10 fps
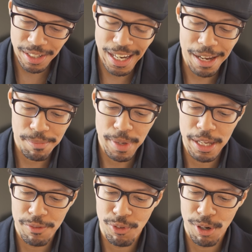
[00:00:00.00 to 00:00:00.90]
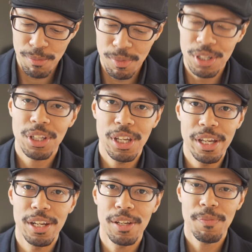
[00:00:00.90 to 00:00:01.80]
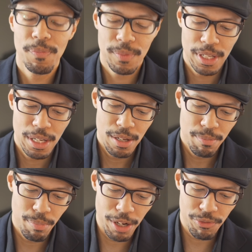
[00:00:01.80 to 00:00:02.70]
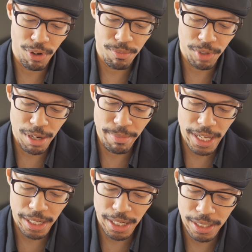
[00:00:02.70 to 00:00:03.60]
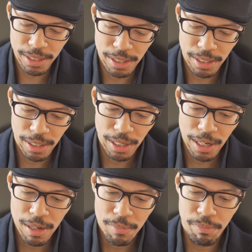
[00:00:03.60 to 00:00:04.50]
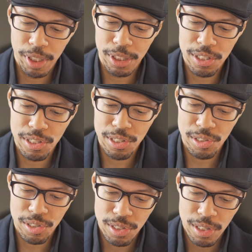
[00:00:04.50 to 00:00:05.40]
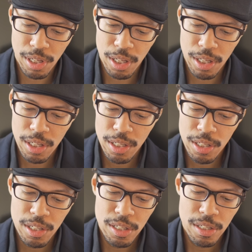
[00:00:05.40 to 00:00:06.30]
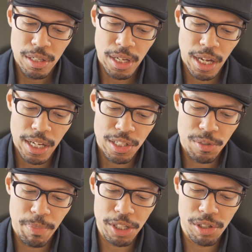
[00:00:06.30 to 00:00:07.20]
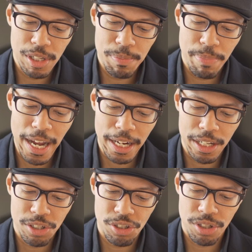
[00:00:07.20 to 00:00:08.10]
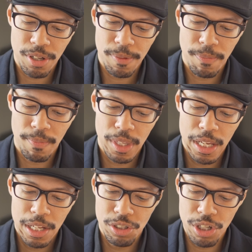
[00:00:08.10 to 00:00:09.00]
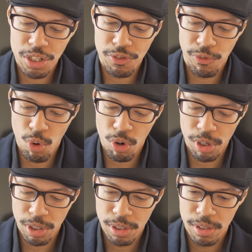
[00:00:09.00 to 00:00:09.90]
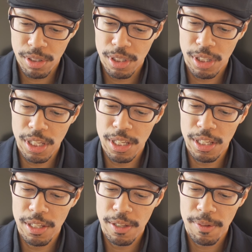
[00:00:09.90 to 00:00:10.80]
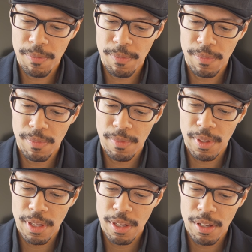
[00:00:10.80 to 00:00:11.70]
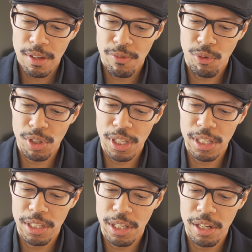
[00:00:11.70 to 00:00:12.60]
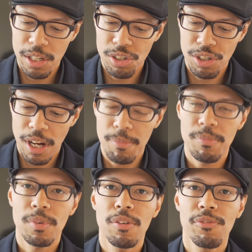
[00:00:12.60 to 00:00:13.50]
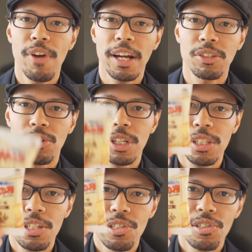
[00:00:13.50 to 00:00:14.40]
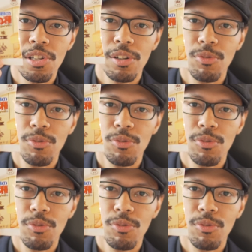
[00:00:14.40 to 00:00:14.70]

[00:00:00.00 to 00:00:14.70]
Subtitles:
not made from Kirin, but from Kameda. But this is specially packaged just for the Kirin shop factory. This is an